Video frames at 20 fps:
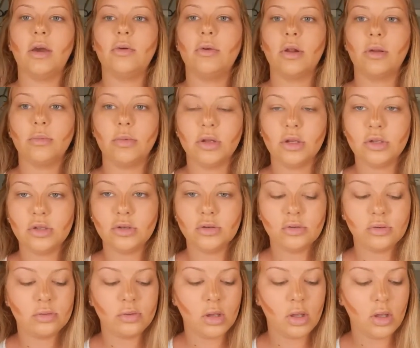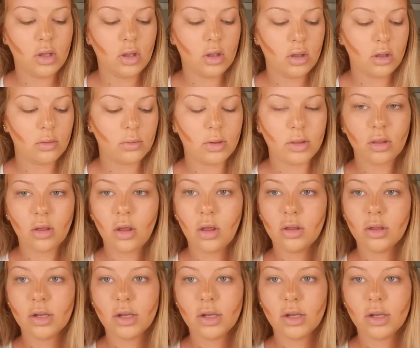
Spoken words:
I'm gonna do with all that